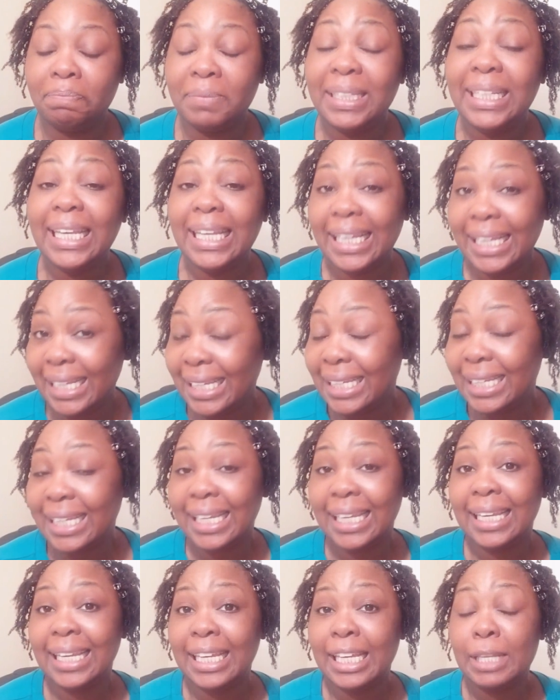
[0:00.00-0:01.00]

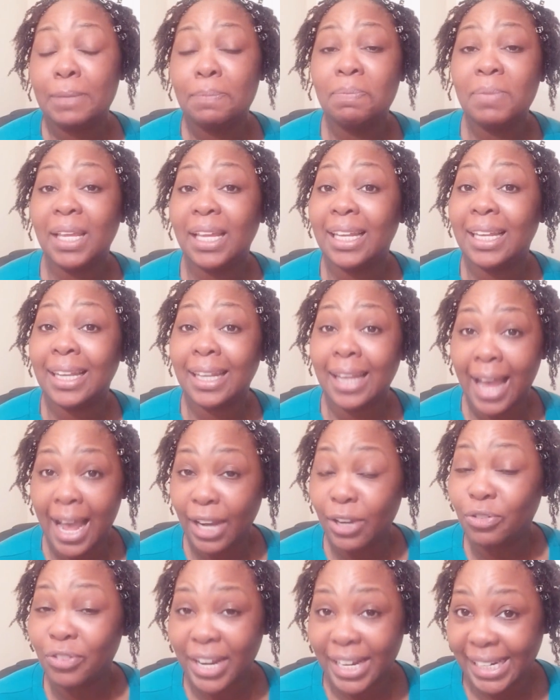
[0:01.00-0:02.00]
kinky
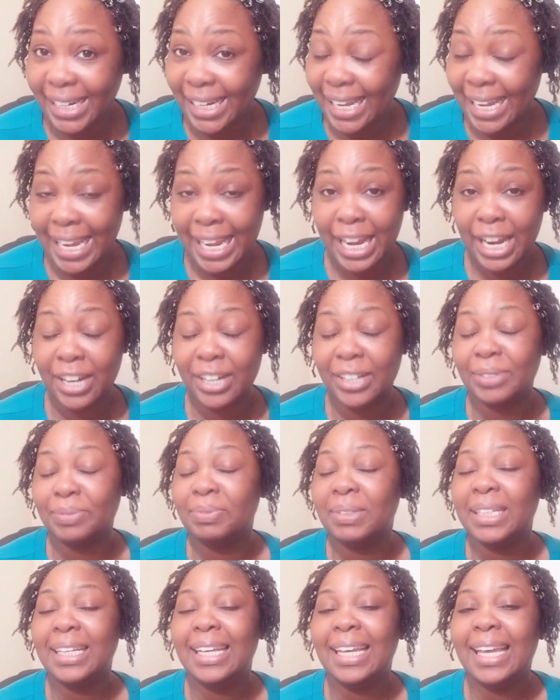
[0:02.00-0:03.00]
lock ready hair,
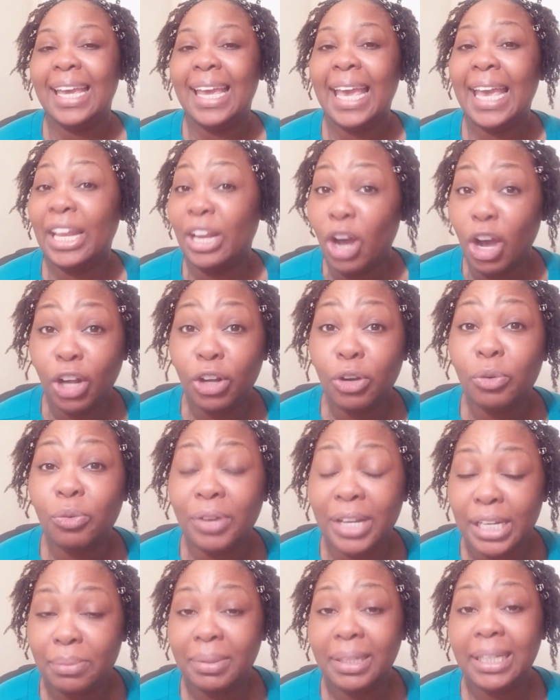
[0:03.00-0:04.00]
had
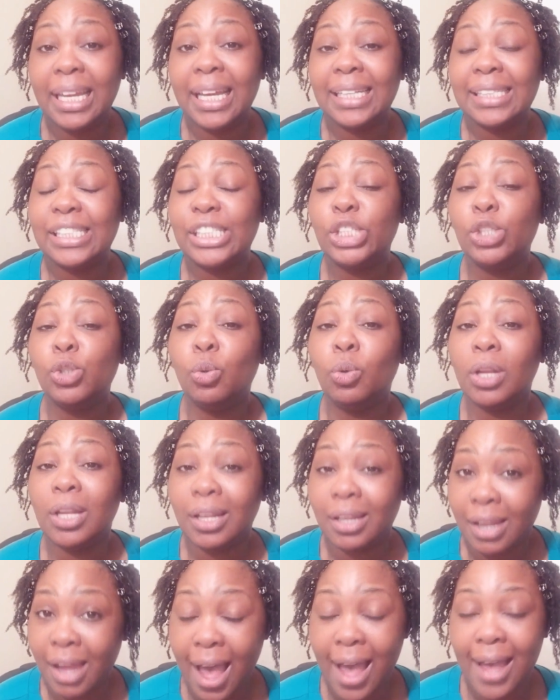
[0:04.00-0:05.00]
already begun to
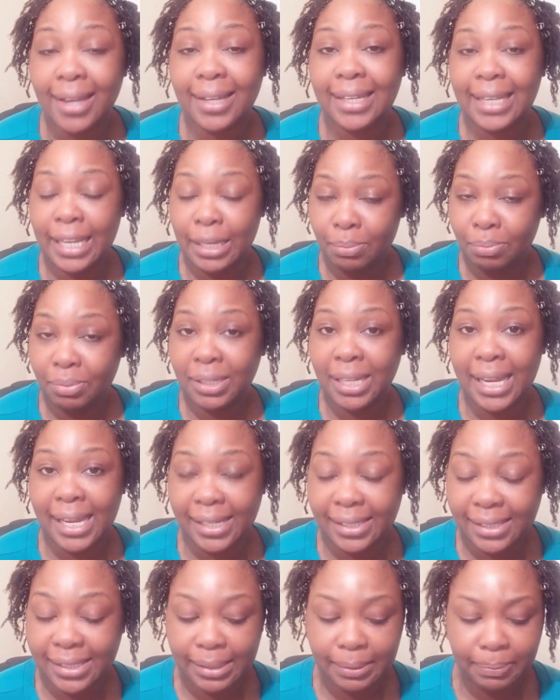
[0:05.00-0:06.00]
lock in
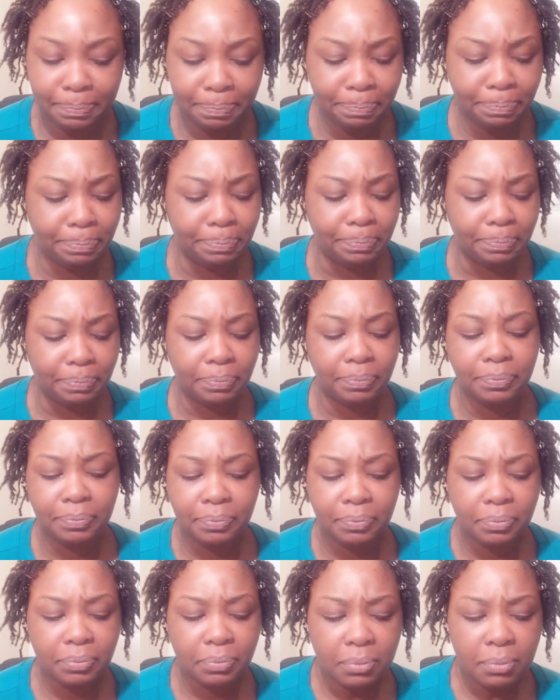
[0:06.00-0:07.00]
place.
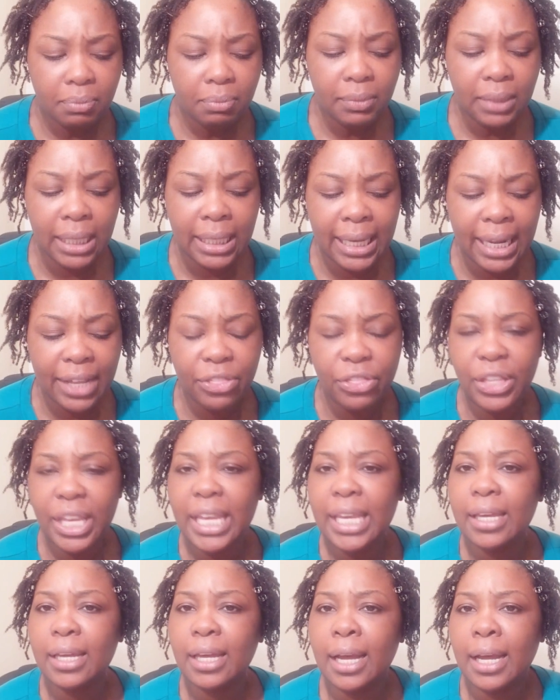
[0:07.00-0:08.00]
And I
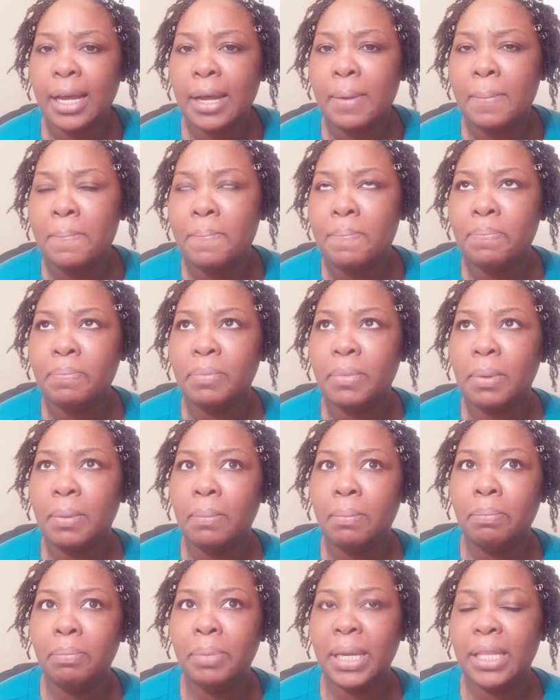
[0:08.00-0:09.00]
think
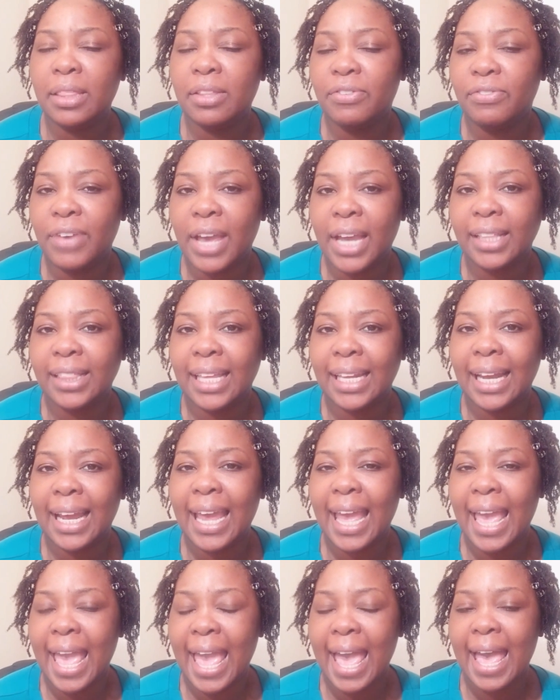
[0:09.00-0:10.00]
being the fact that I
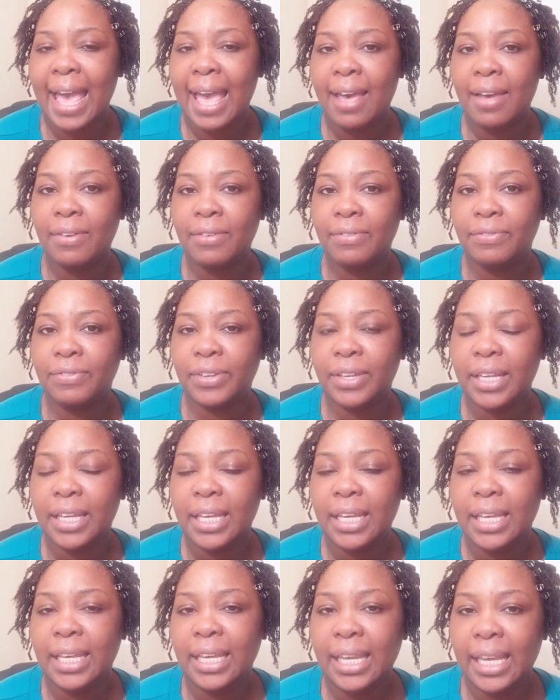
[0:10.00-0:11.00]
have
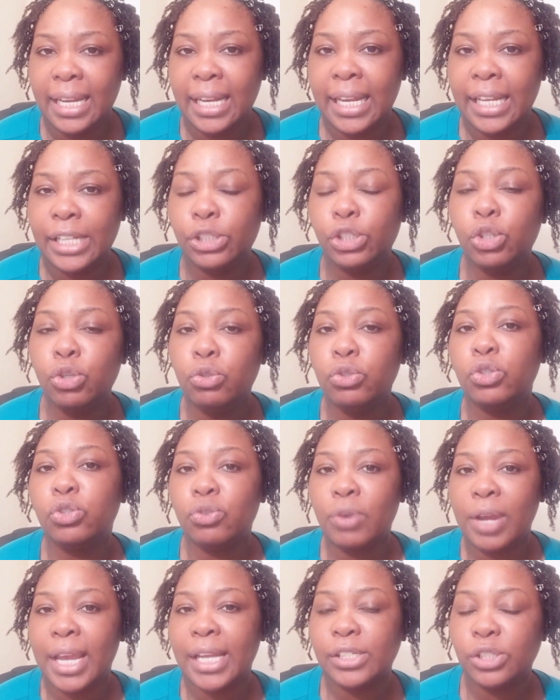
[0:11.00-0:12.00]
it in
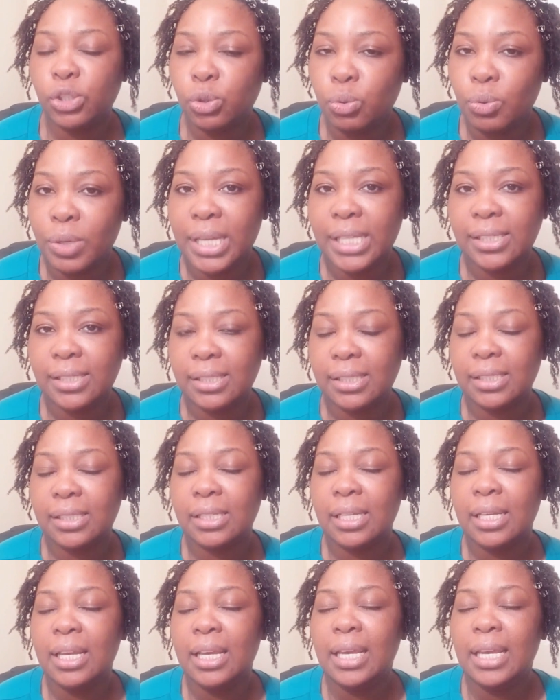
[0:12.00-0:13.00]
2-strand twists
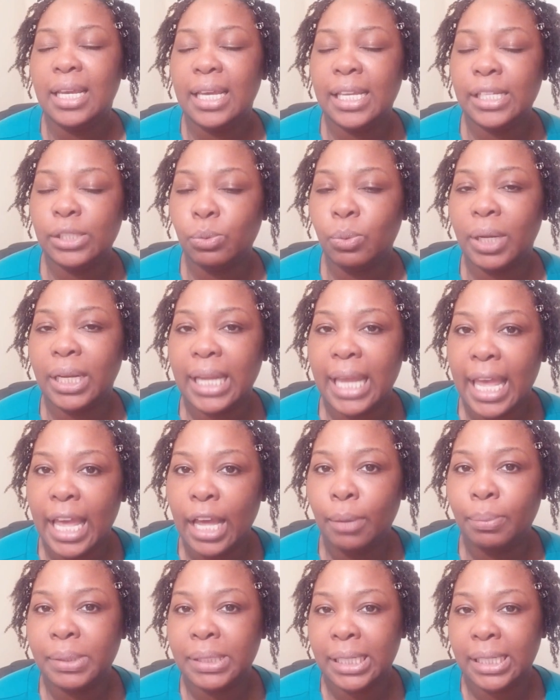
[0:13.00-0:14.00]
is what
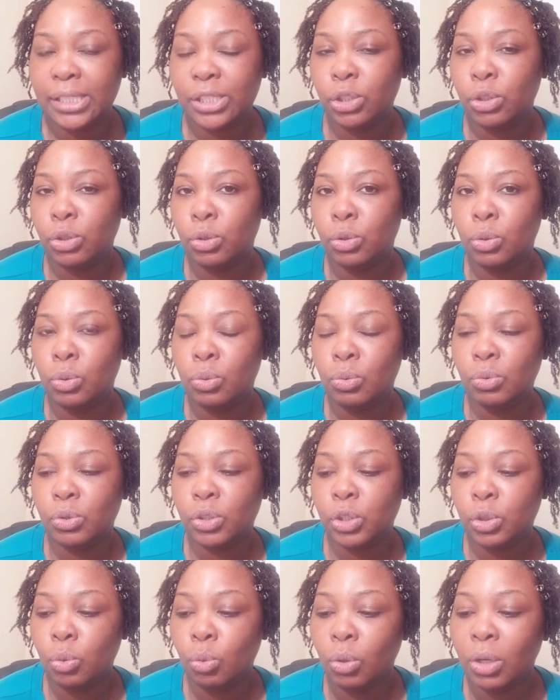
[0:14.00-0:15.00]
helped it
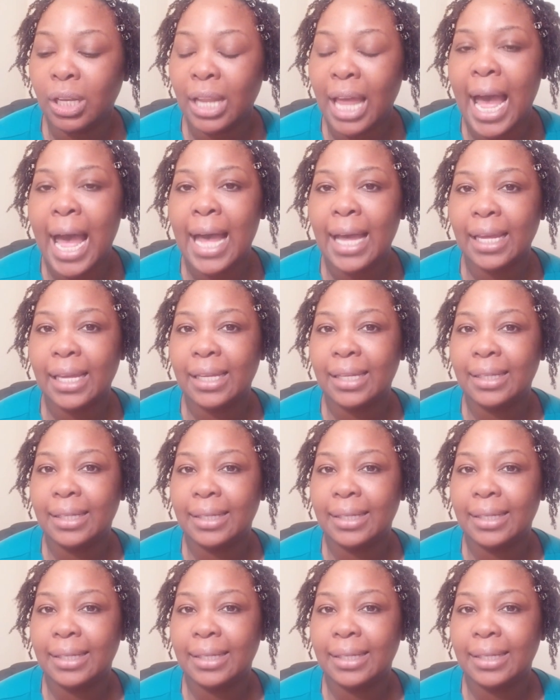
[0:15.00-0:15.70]
to lock